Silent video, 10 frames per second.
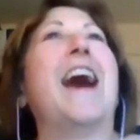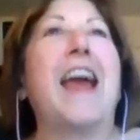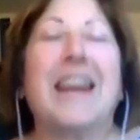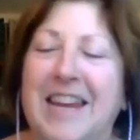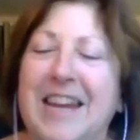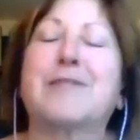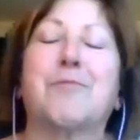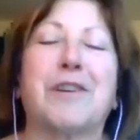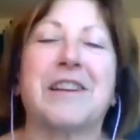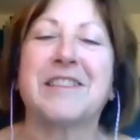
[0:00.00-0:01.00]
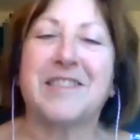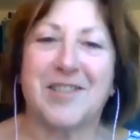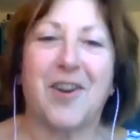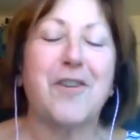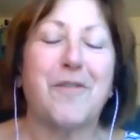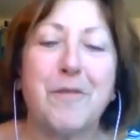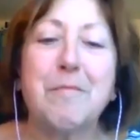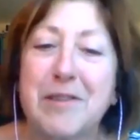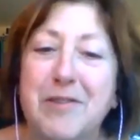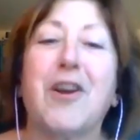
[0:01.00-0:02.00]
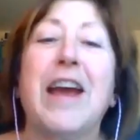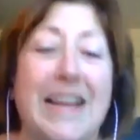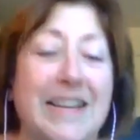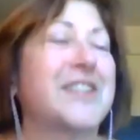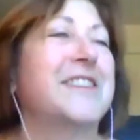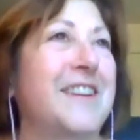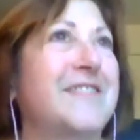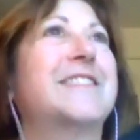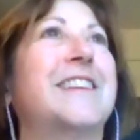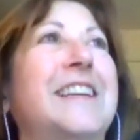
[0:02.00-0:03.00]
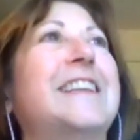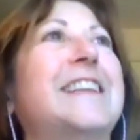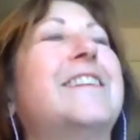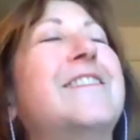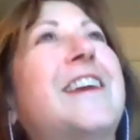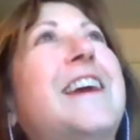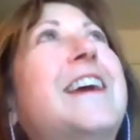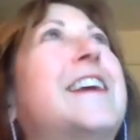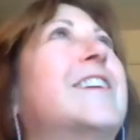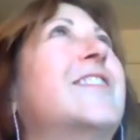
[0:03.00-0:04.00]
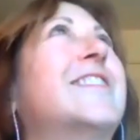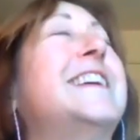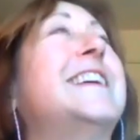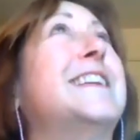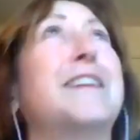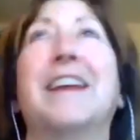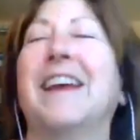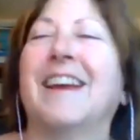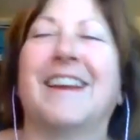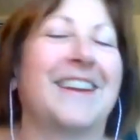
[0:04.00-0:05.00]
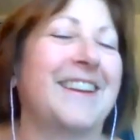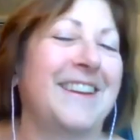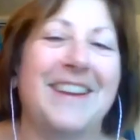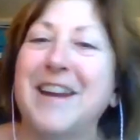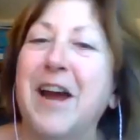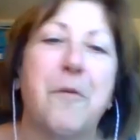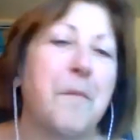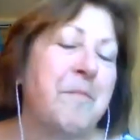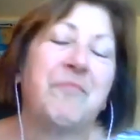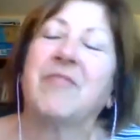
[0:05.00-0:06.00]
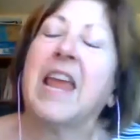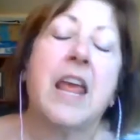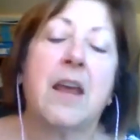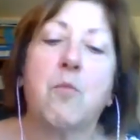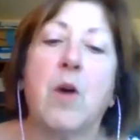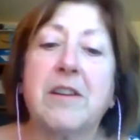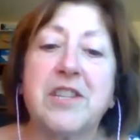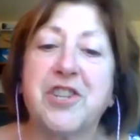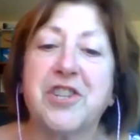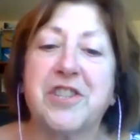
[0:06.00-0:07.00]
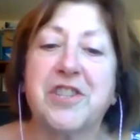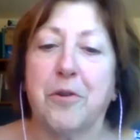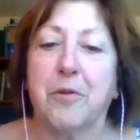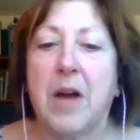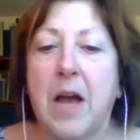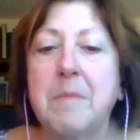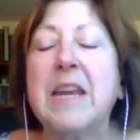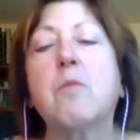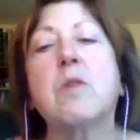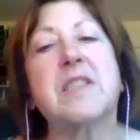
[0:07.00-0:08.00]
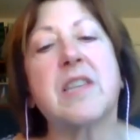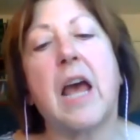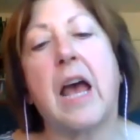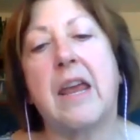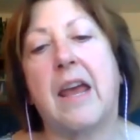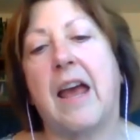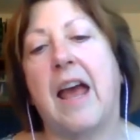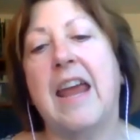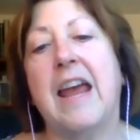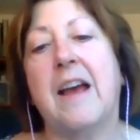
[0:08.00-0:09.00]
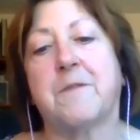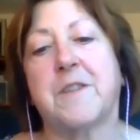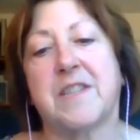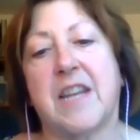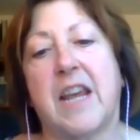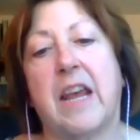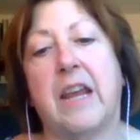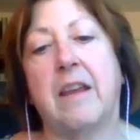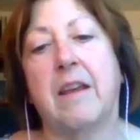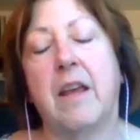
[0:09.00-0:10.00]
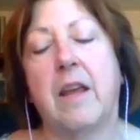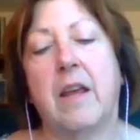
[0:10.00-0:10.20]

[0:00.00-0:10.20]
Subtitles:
I guess we're going to start from scratch. And I was like, okay, great. You know, what could you do? I mean, it was, I have to say,